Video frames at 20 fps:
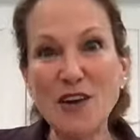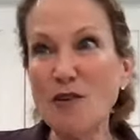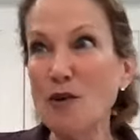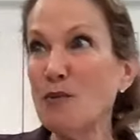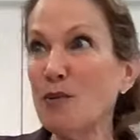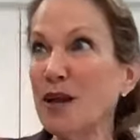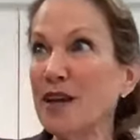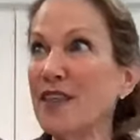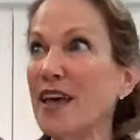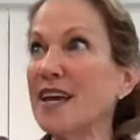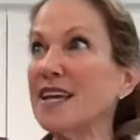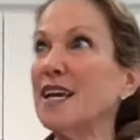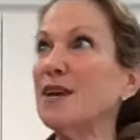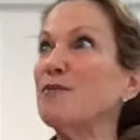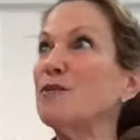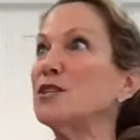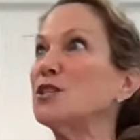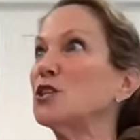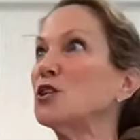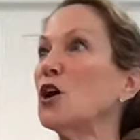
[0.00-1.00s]
you ever play that
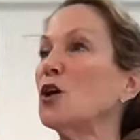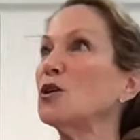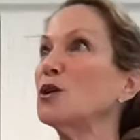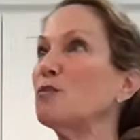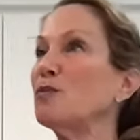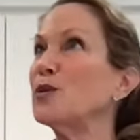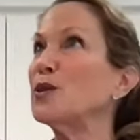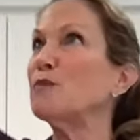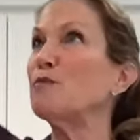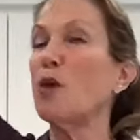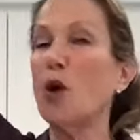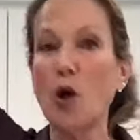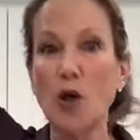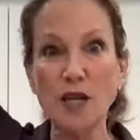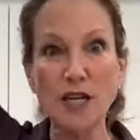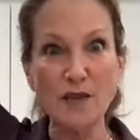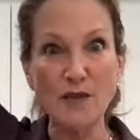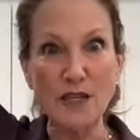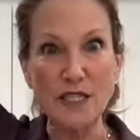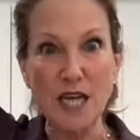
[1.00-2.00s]
game? What's it called? You put the
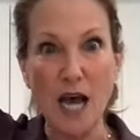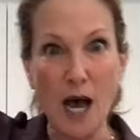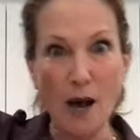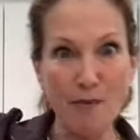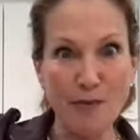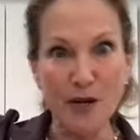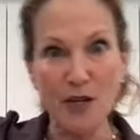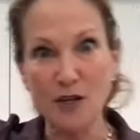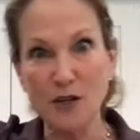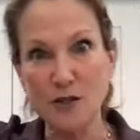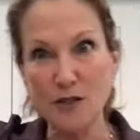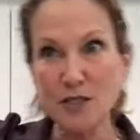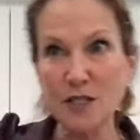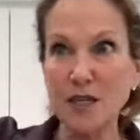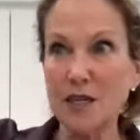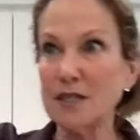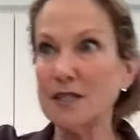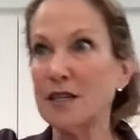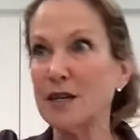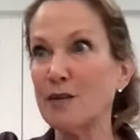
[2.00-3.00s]
ball in at the top and it goes,
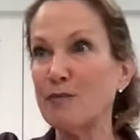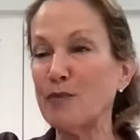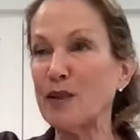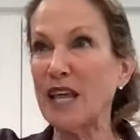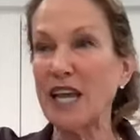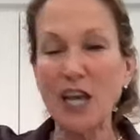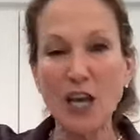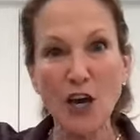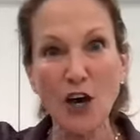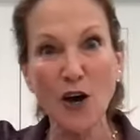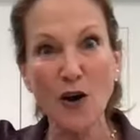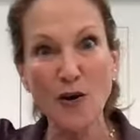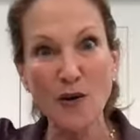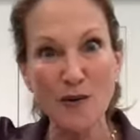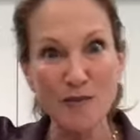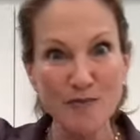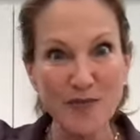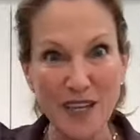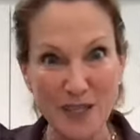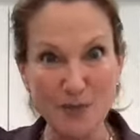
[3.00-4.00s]
is it
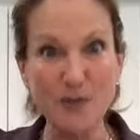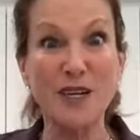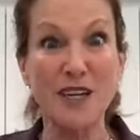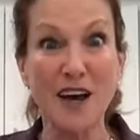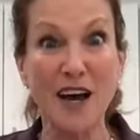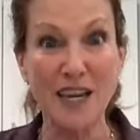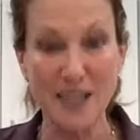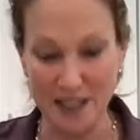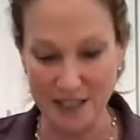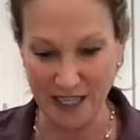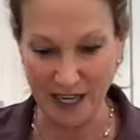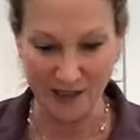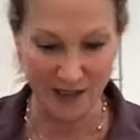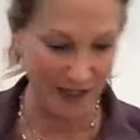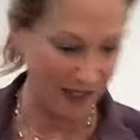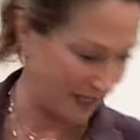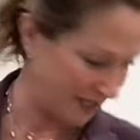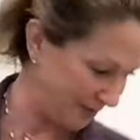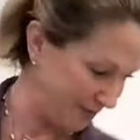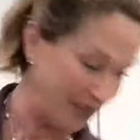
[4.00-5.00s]
Plinko? That's what it kind of
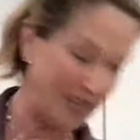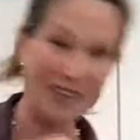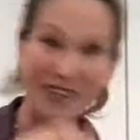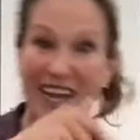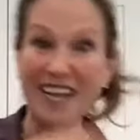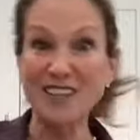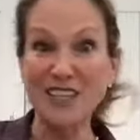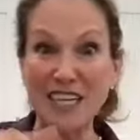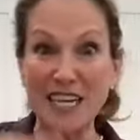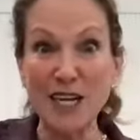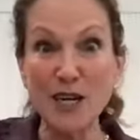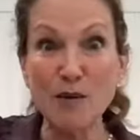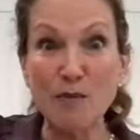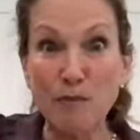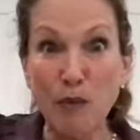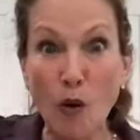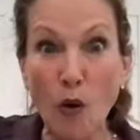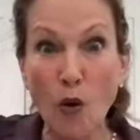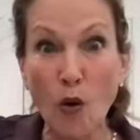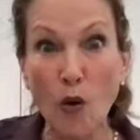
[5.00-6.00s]
sounded like. And it landed in a
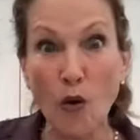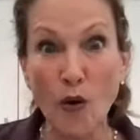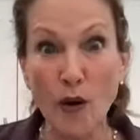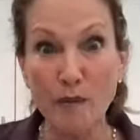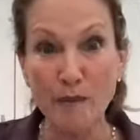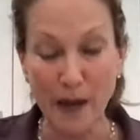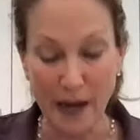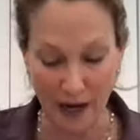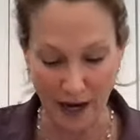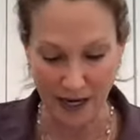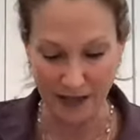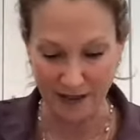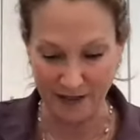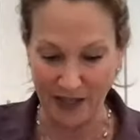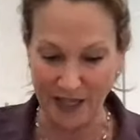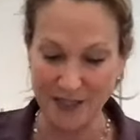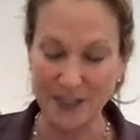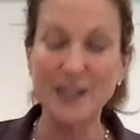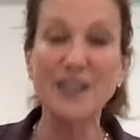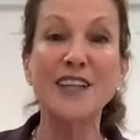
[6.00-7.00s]
bowl in my
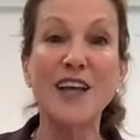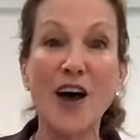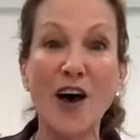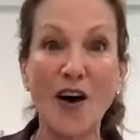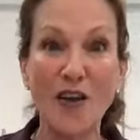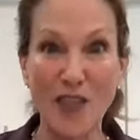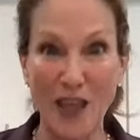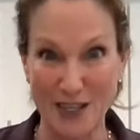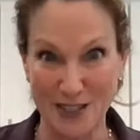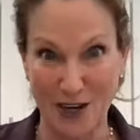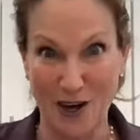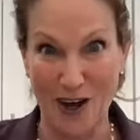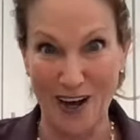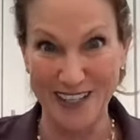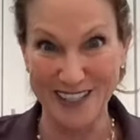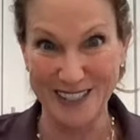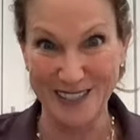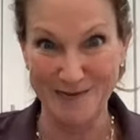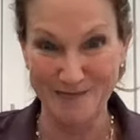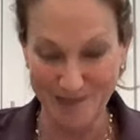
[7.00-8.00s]
island. That's that's
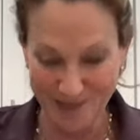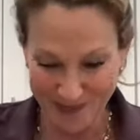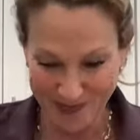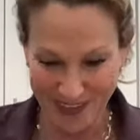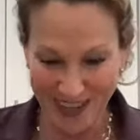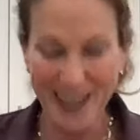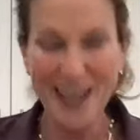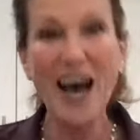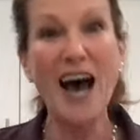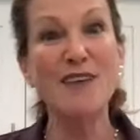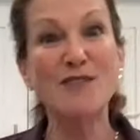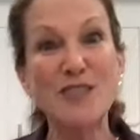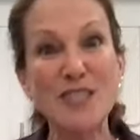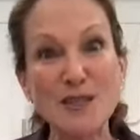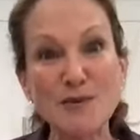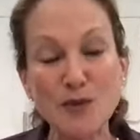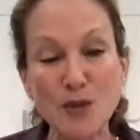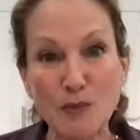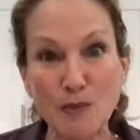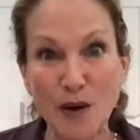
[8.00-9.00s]
awesome. I have to
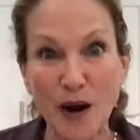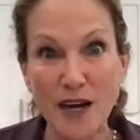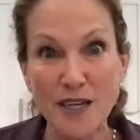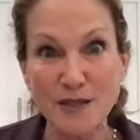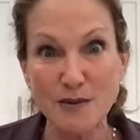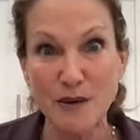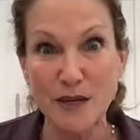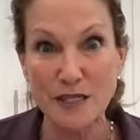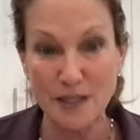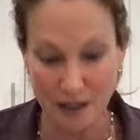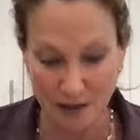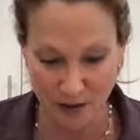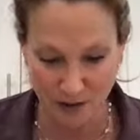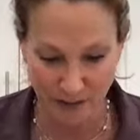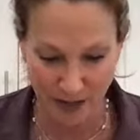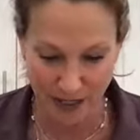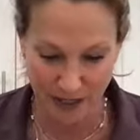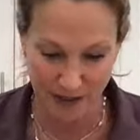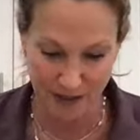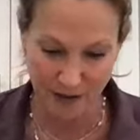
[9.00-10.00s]
see what the prize was under
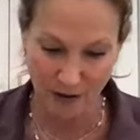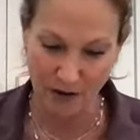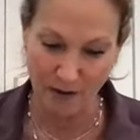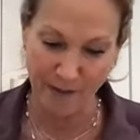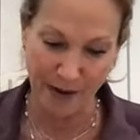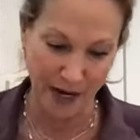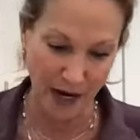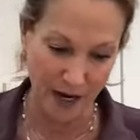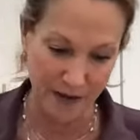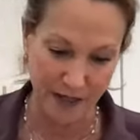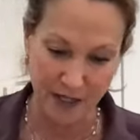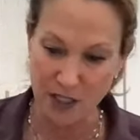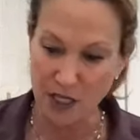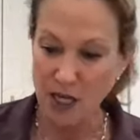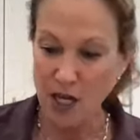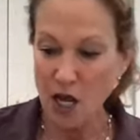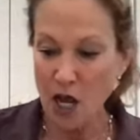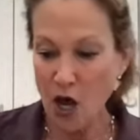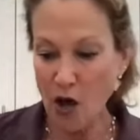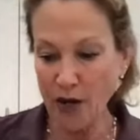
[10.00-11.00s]
my, my island.
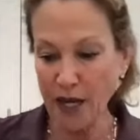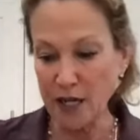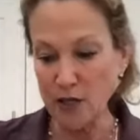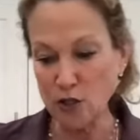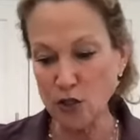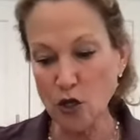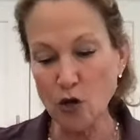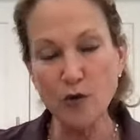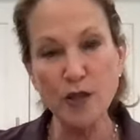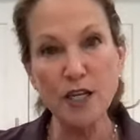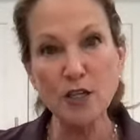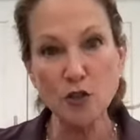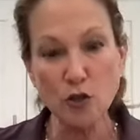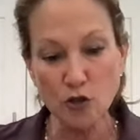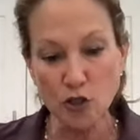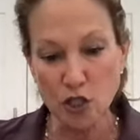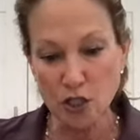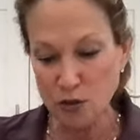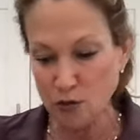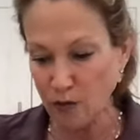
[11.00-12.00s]
Okay, so these
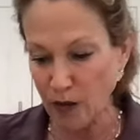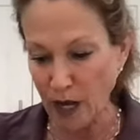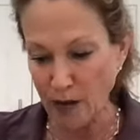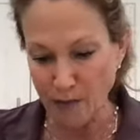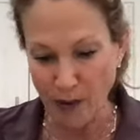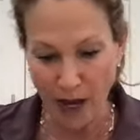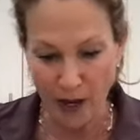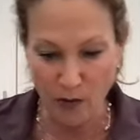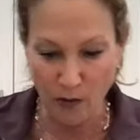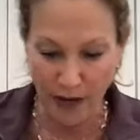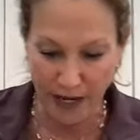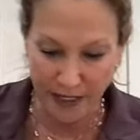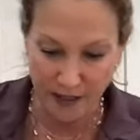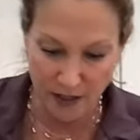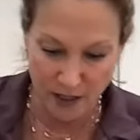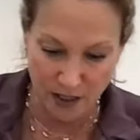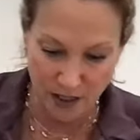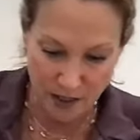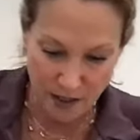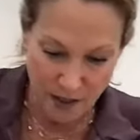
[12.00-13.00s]
are just uh, pie
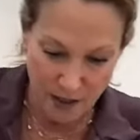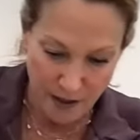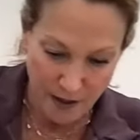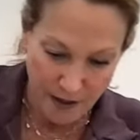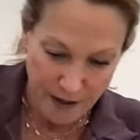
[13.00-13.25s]
weights.